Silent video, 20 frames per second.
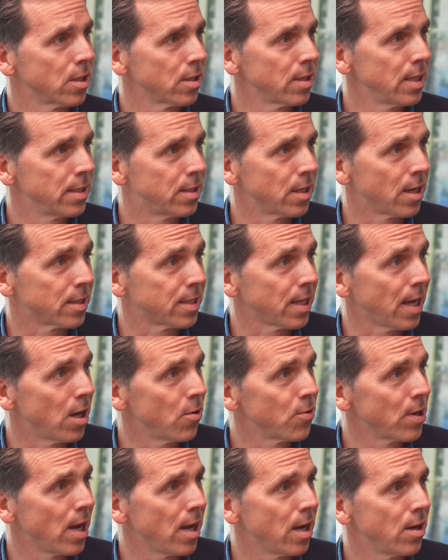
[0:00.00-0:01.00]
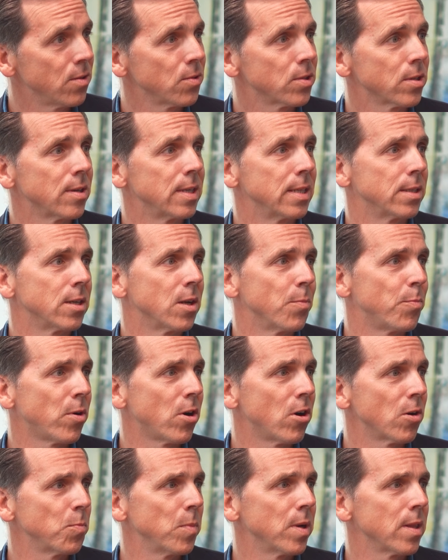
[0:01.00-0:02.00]
it a townhouse? Or is it an
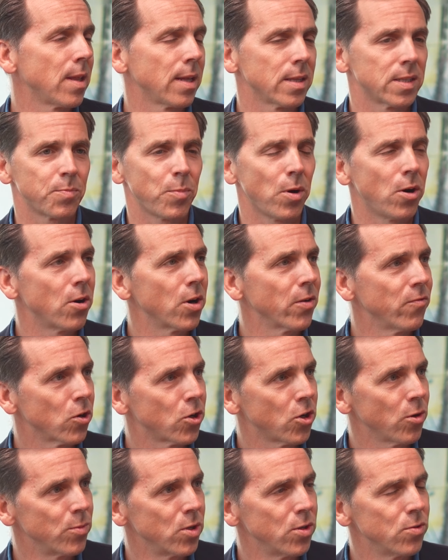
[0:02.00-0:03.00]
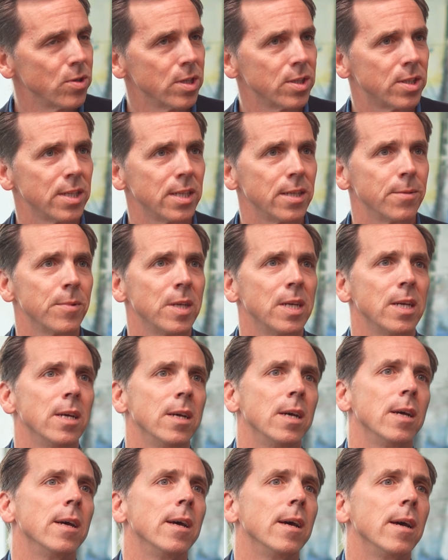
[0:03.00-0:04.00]
apartment that's part of a community?
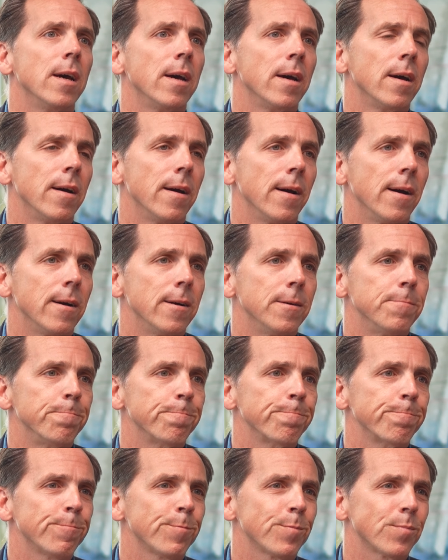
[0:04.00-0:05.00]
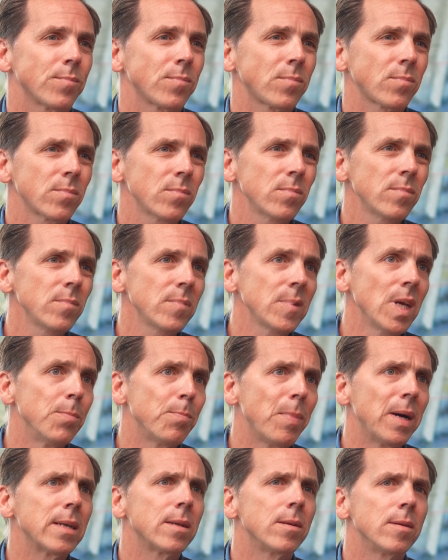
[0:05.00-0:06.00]

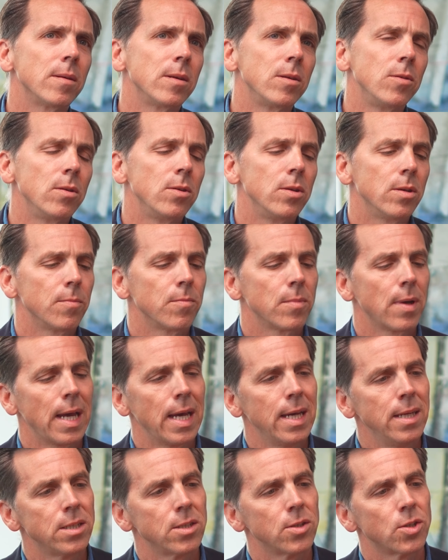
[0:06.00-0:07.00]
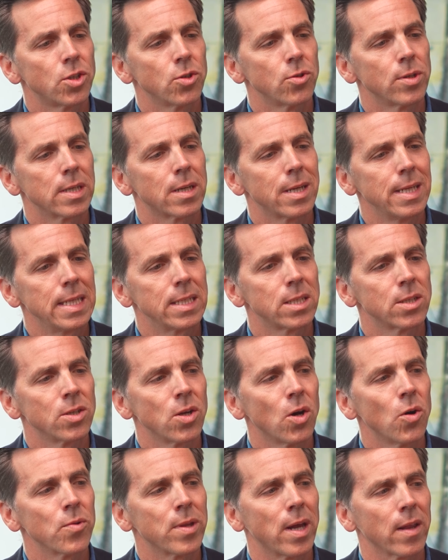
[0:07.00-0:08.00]
But agents should at least
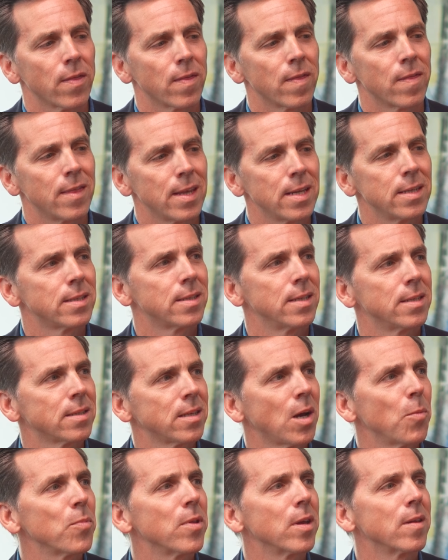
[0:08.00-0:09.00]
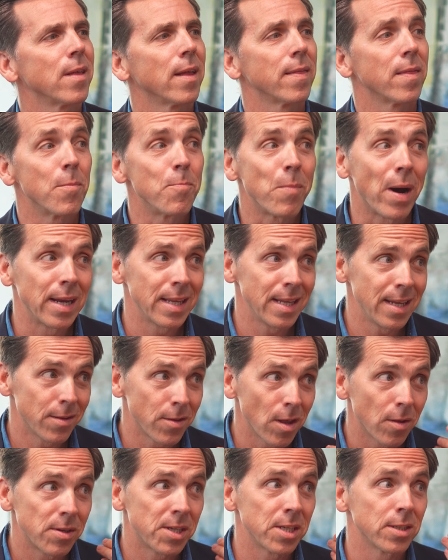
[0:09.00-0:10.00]
know that this is something that they might
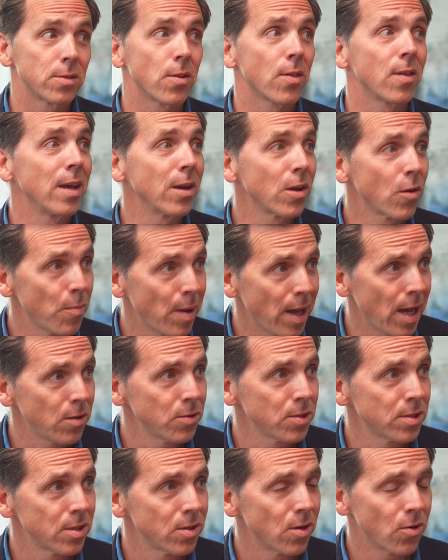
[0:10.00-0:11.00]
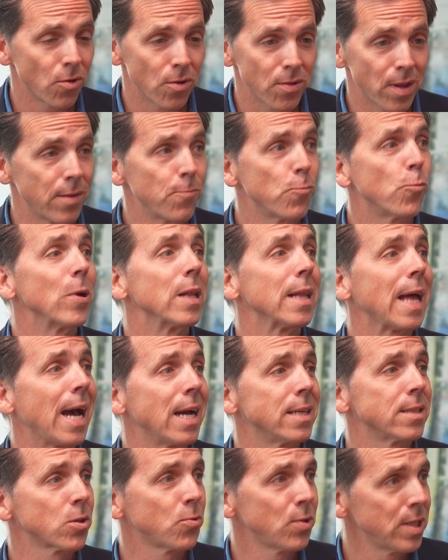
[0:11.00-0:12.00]
either just think about or they will
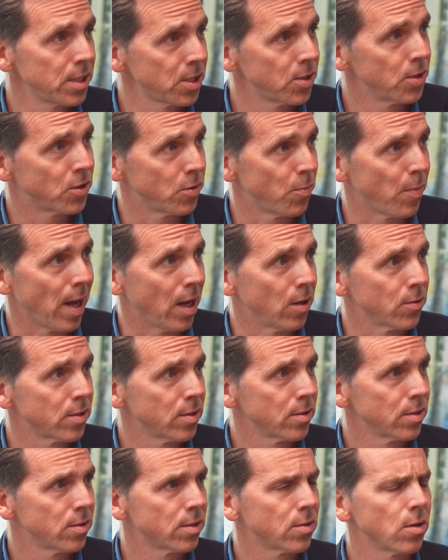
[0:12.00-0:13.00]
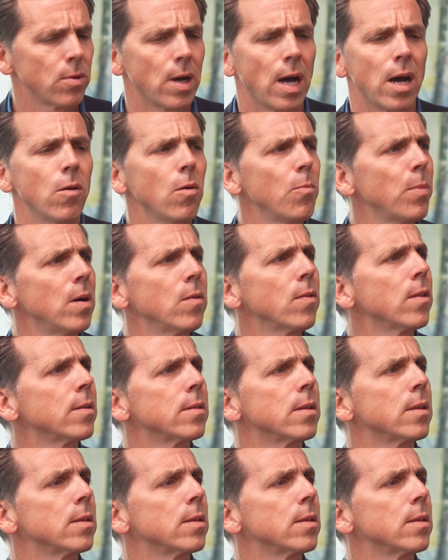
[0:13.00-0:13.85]
ask questions about. So how about